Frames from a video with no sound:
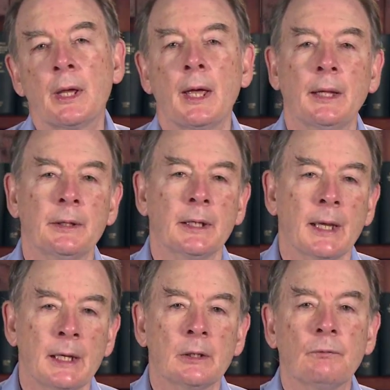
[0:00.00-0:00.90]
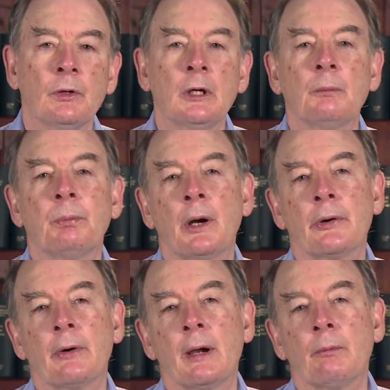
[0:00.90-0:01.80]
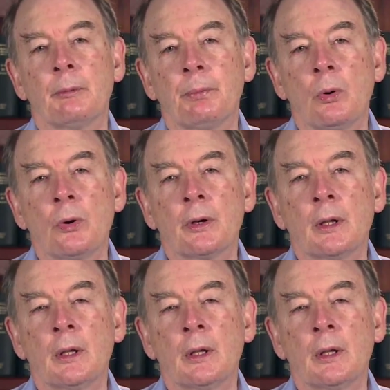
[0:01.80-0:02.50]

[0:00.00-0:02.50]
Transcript: and the end-of-year program report,